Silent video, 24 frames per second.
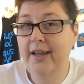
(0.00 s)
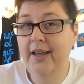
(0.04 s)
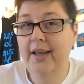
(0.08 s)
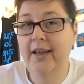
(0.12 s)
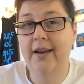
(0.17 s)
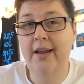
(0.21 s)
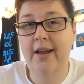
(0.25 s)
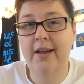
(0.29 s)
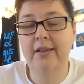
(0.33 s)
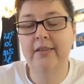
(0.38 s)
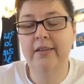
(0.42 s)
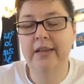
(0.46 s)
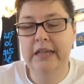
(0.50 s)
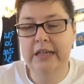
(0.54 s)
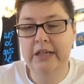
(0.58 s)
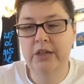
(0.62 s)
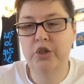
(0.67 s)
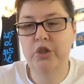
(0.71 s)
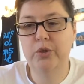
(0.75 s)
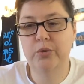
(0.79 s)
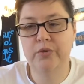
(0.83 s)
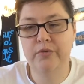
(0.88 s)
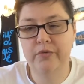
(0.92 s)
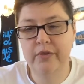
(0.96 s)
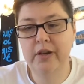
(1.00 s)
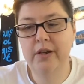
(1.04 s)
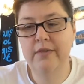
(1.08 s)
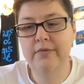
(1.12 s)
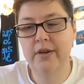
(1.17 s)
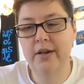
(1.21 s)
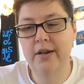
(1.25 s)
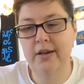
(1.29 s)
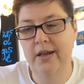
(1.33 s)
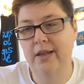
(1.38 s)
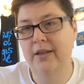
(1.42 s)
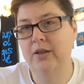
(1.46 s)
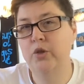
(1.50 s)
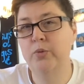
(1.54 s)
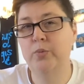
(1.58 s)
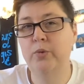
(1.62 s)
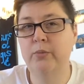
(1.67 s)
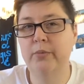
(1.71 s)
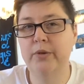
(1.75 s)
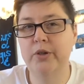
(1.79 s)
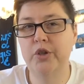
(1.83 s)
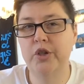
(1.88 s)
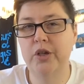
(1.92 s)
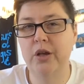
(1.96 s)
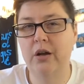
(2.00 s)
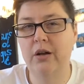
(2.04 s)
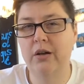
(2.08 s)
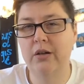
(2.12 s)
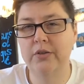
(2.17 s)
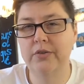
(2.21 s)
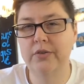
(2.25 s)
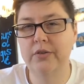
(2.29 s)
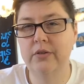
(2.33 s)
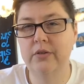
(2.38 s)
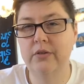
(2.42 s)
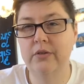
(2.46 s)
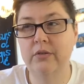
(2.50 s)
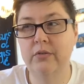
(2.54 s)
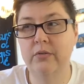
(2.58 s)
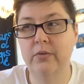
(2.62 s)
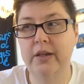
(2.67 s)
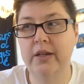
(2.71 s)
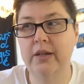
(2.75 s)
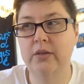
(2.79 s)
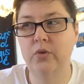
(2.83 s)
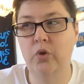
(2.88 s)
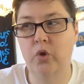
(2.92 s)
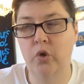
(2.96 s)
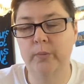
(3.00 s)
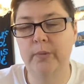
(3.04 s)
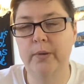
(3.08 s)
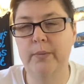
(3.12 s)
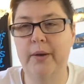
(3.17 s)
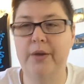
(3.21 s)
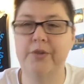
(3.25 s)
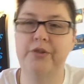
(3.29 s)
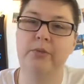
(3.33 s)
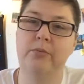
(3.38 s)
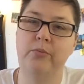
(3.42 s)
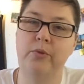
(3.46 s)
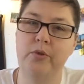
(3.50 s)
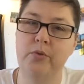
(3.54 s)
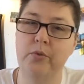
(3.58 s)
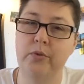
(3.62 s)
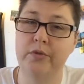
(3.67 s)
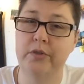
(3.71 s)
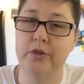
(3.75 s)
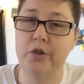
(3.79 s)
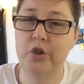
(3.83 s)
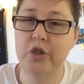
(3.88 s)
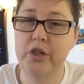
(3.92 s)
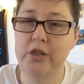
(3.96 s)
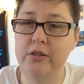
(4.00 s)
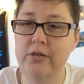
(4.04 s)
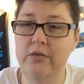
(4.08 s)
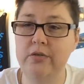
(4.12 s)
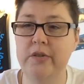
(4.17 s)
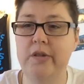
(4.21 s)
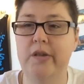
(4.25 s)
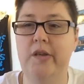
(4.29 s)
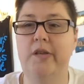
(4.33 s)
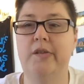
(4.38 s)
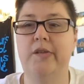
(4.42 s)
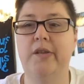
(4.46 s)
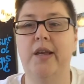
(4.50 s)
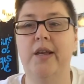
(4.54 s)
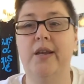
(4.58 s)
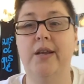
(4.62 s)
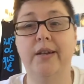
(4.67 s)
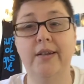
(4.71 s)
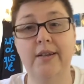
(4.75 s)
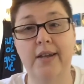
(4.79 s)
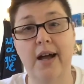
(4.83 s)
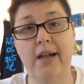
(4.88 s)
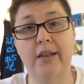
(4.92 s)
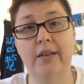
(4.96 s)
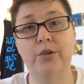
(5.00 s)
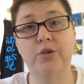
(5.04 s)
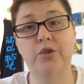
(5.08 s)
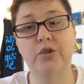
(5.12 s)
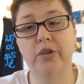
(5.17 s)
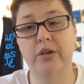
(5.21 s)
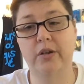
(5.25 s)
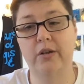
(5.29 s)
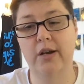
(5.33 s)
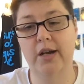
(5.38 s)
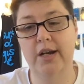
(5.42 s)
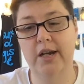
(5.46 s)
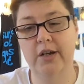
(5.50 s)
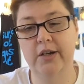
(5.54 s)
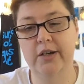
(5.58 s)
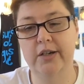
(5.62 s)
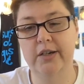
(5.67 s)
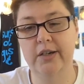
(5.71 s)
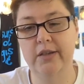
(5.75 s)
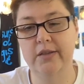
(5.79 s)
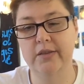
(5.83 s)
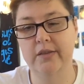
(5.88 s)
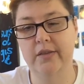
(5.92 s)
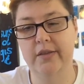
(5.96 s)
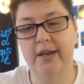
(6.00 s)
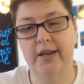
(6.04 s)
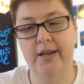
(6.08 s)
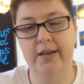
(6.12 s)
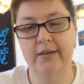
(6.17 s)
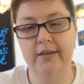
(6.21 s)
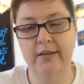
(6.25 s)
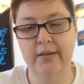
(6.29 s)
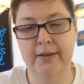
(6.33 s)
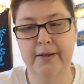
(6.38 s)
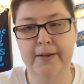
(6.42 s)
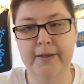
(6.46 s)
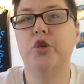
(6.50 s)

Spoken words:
And she was very, very knowledgeable, but she also like told me about some resources she uses and acknowledged there are areas that